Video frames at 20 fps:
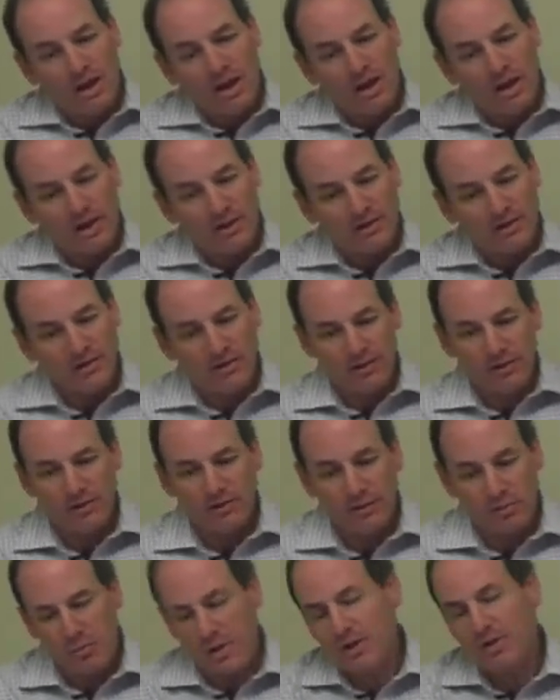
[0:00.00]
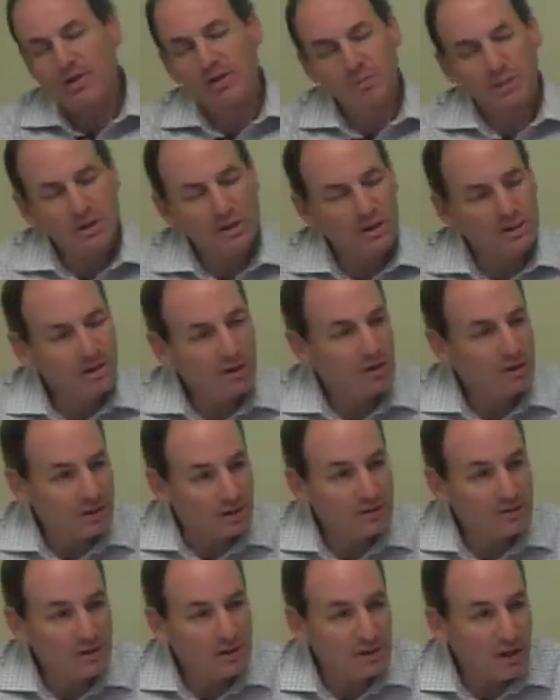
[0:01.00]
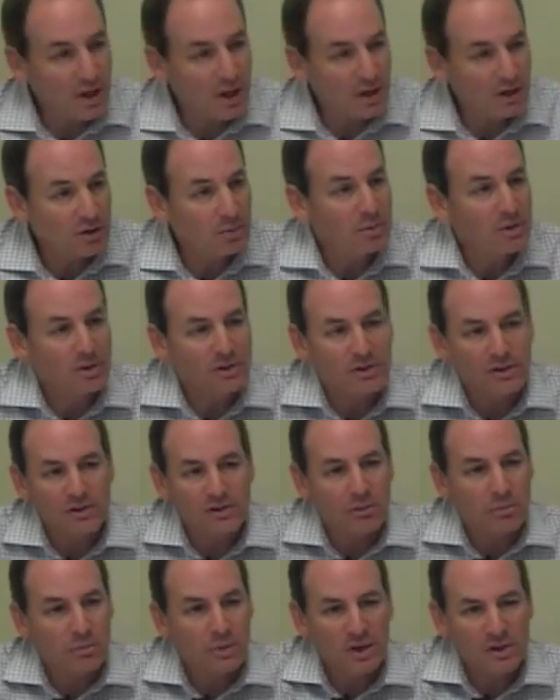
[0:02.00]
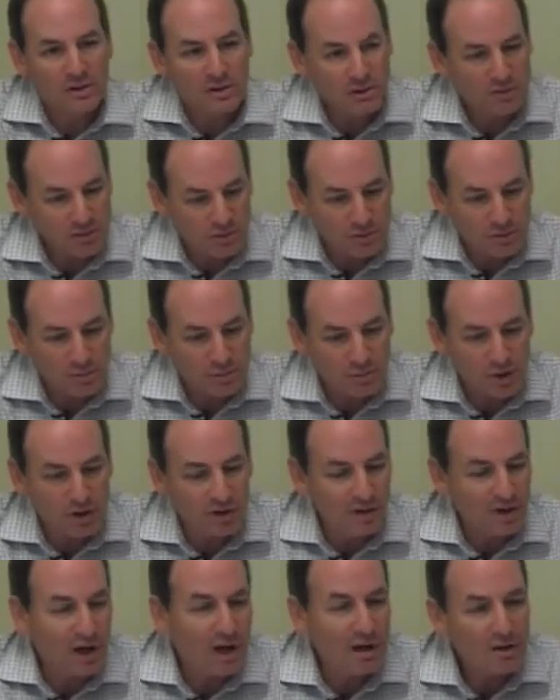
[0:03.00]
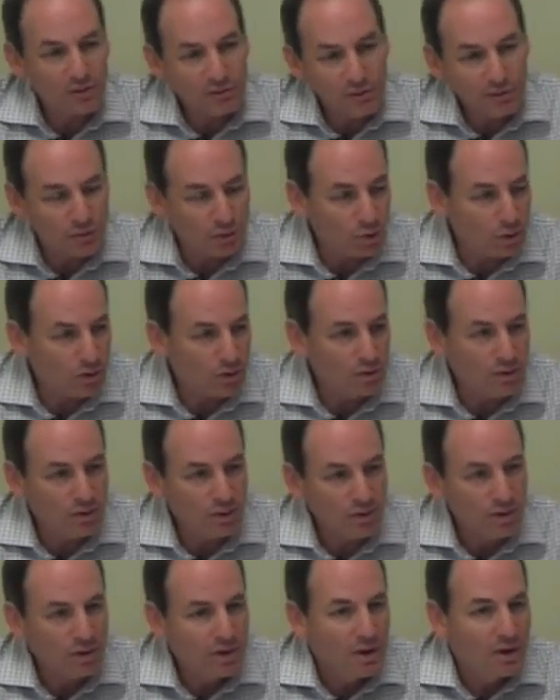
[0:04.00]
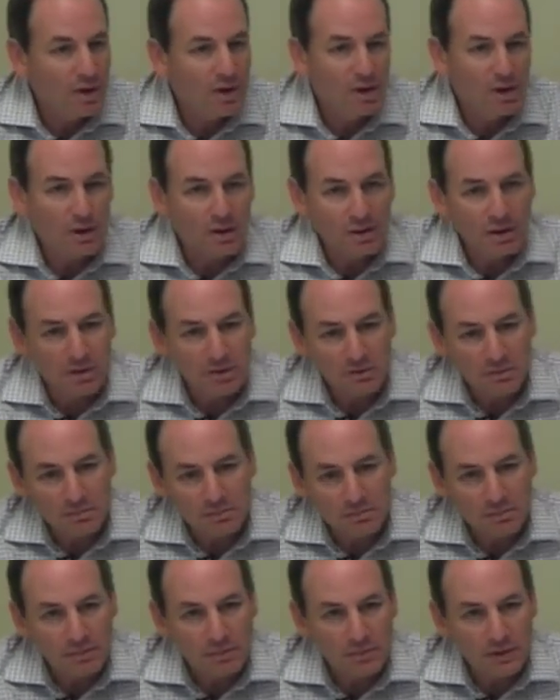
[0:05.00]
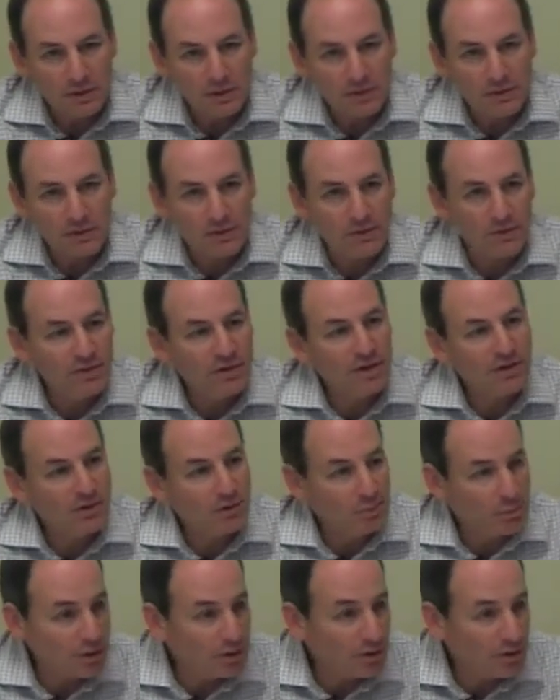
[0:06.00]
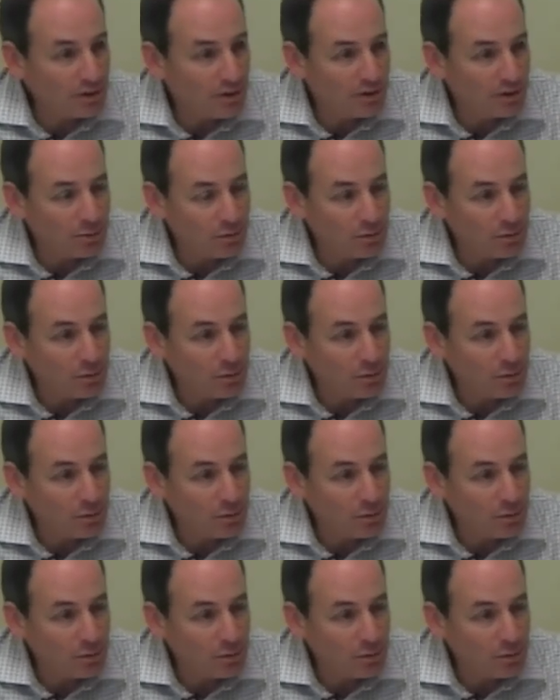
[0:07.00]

it's meant to be a living document. It's meant to allow for you know, the flexibility,